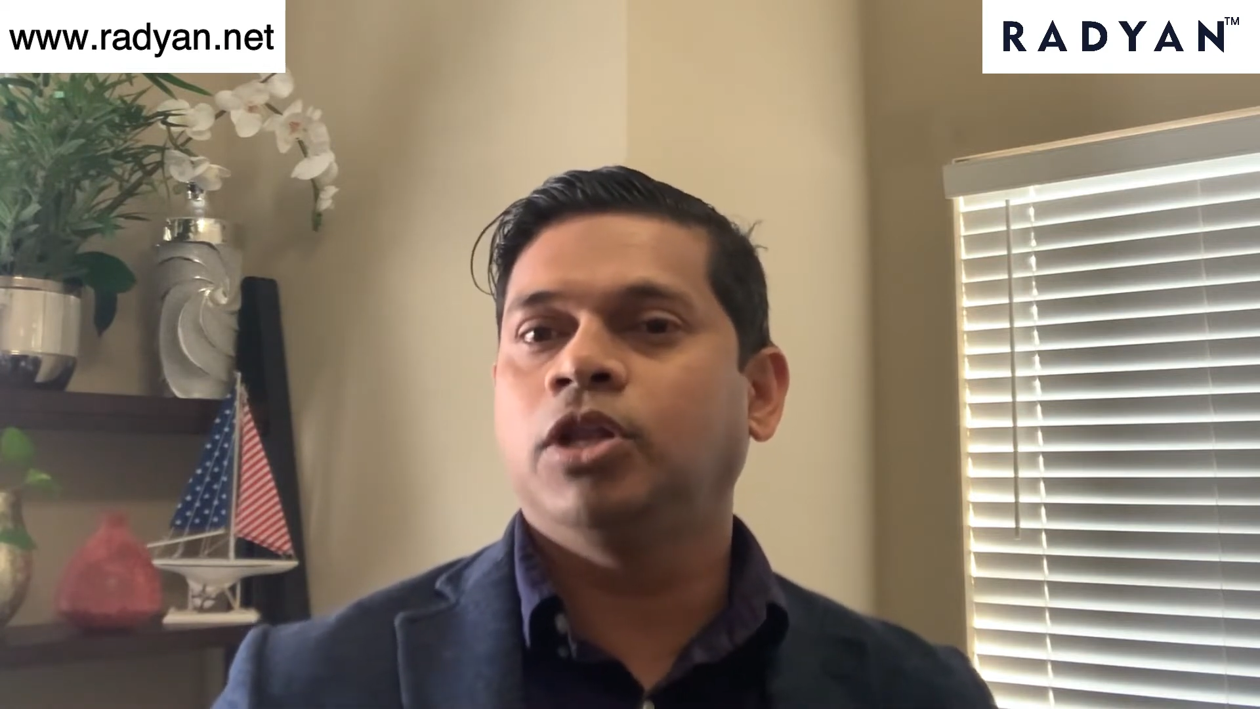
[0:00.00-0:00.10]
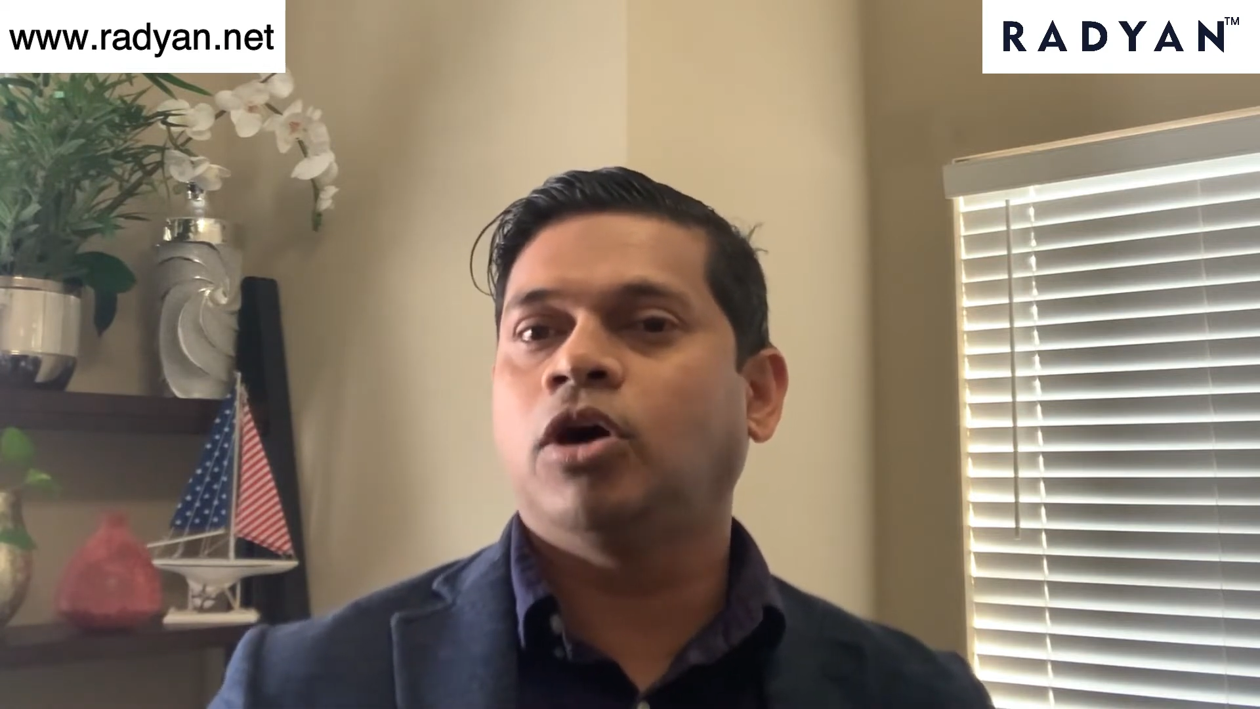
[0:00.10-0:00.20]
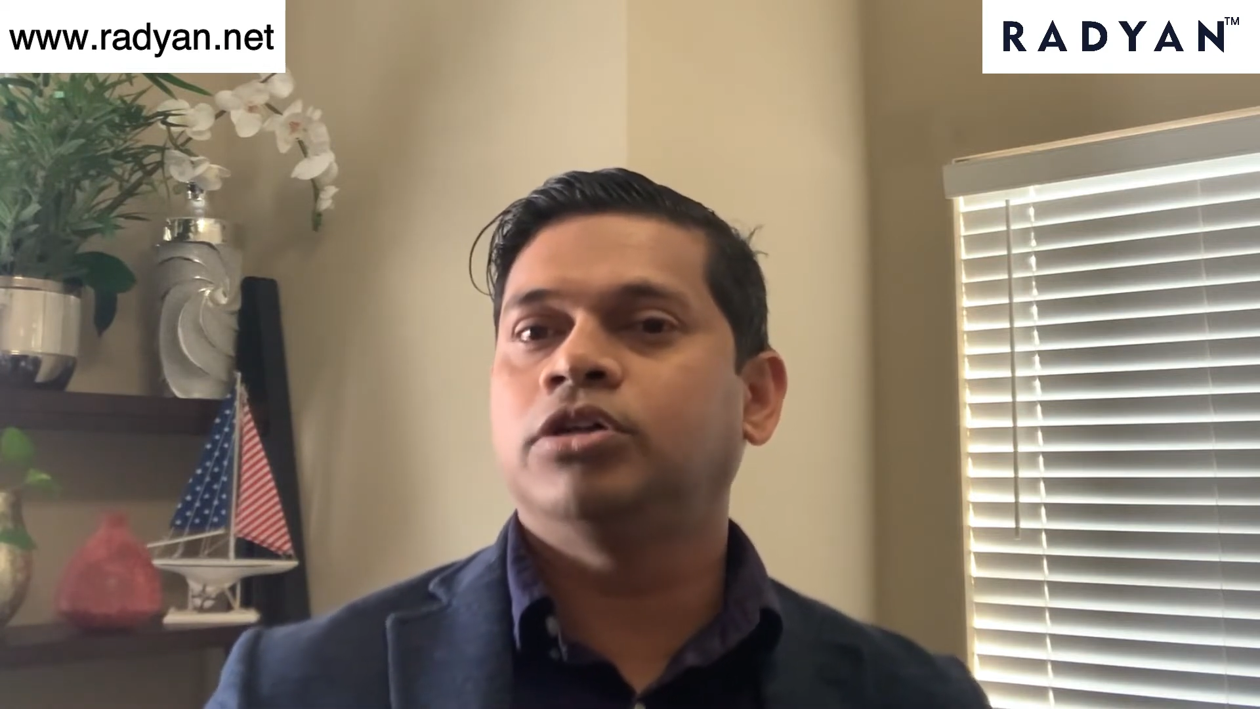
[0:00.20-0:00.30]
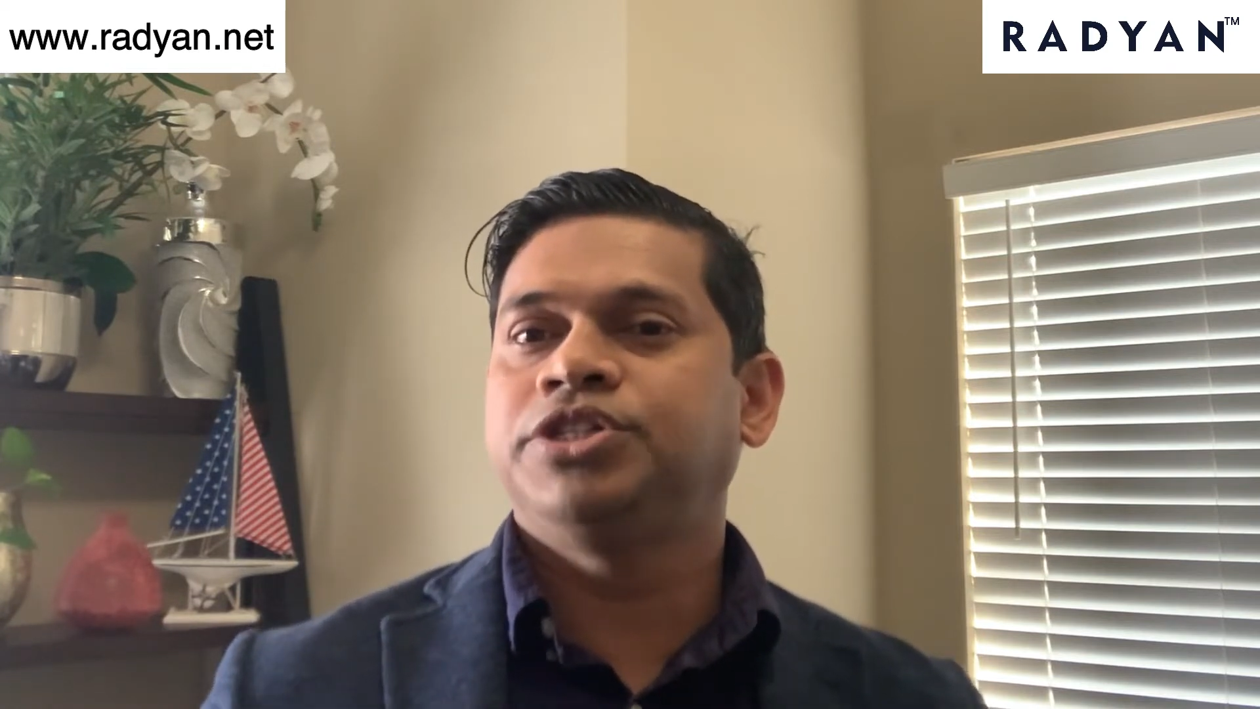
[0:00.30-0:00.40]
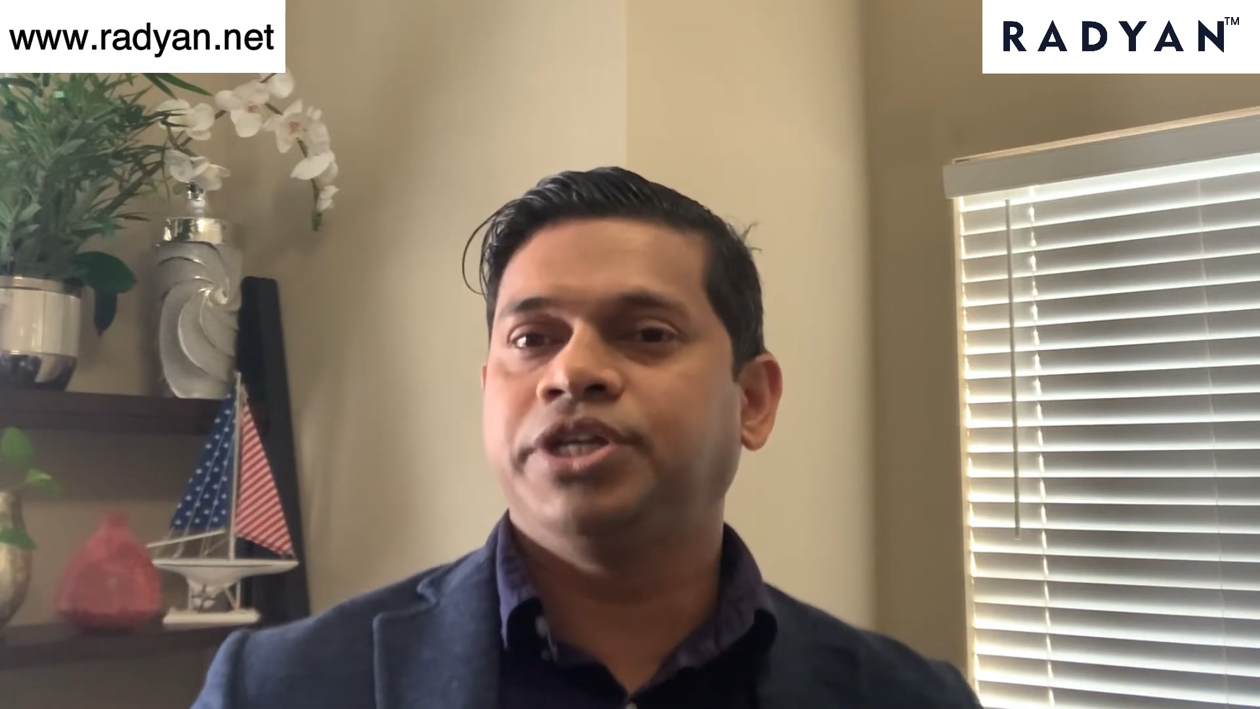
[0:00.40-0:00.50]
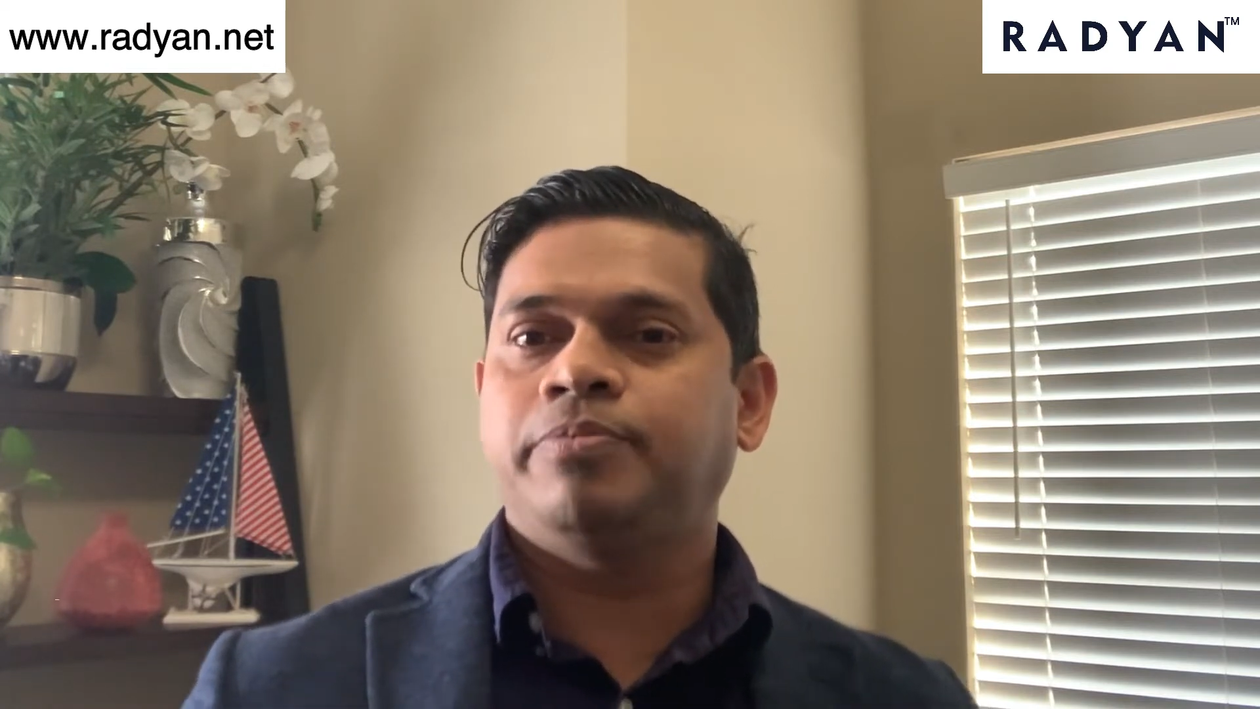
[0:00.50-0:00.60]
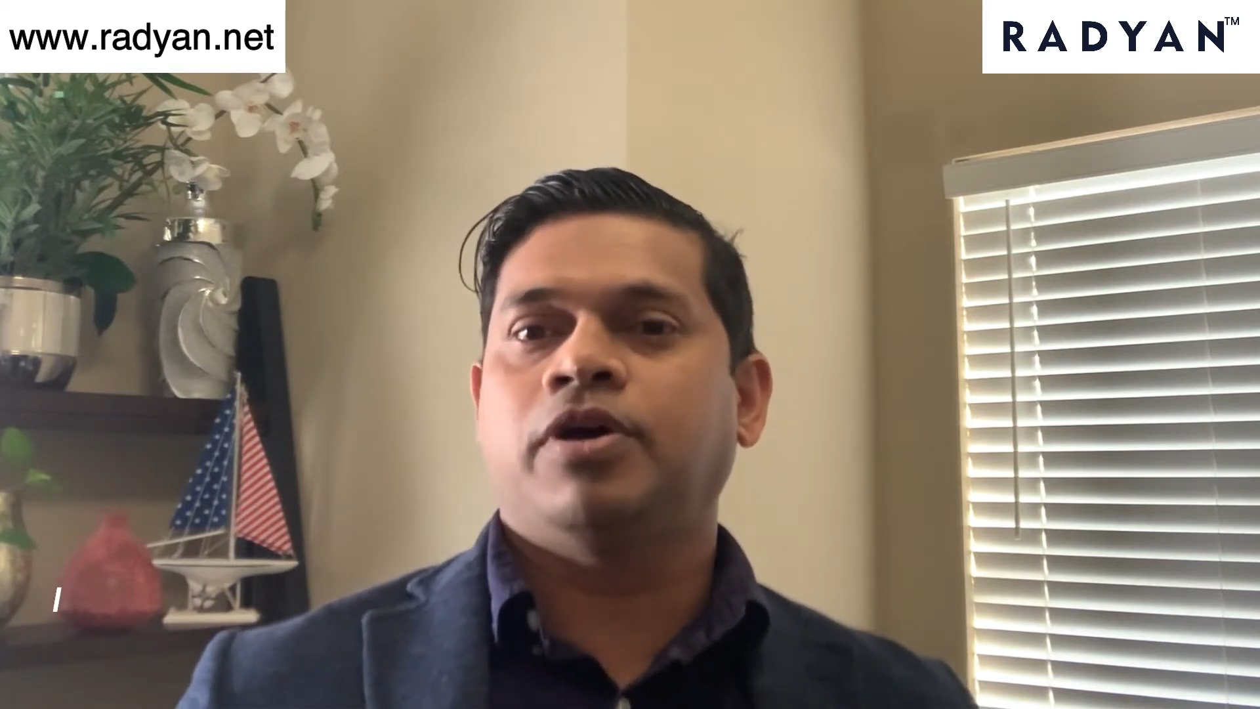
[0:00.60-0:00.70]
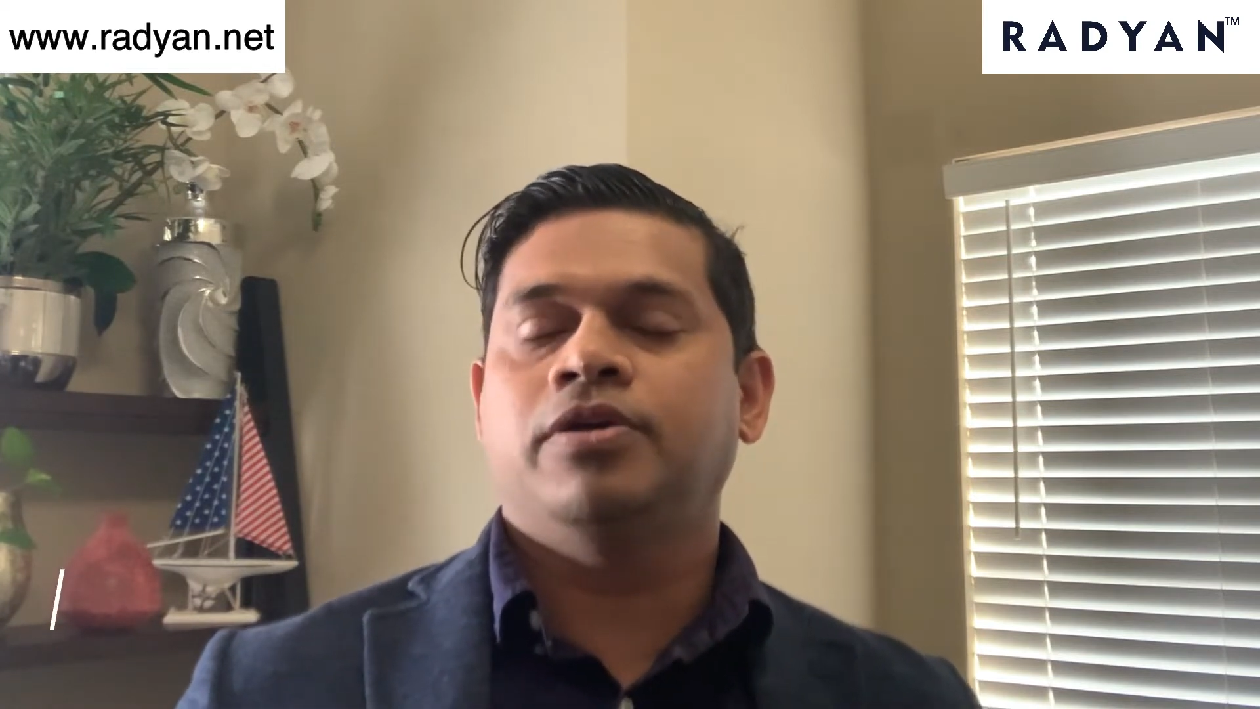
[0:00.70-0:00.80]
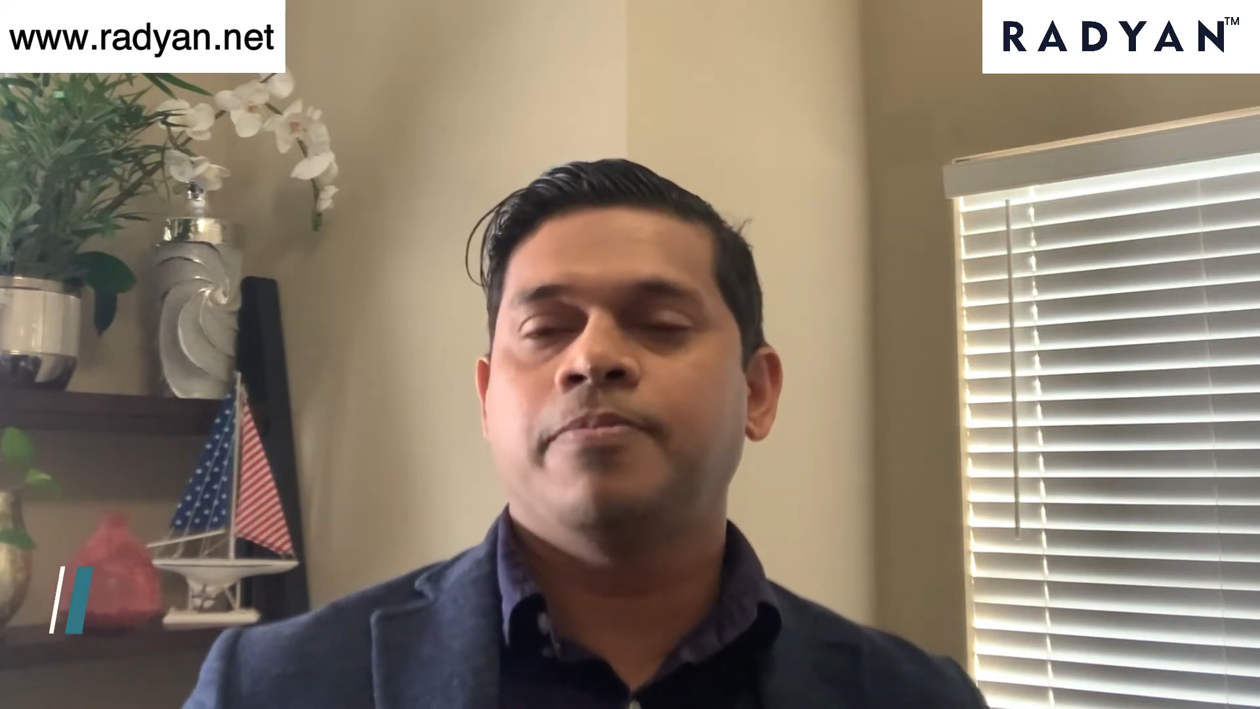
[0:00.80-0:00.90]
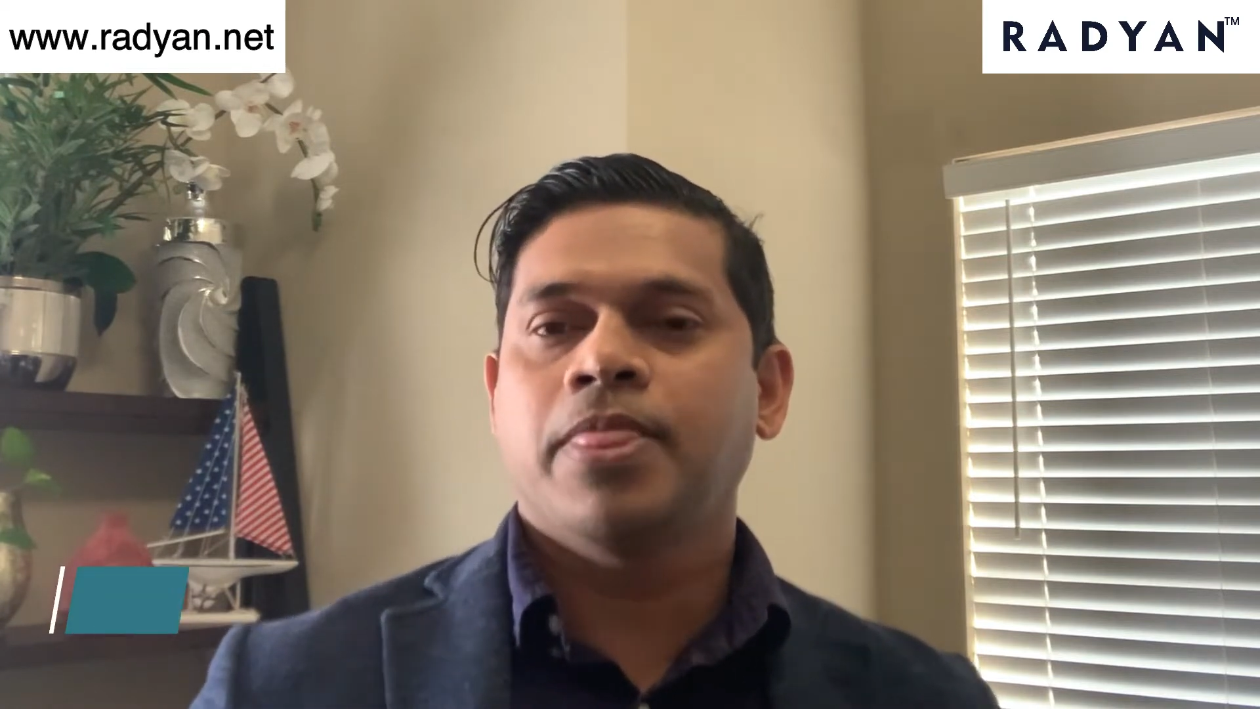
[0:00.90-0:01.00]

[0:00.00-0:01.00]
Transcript: lot cheaper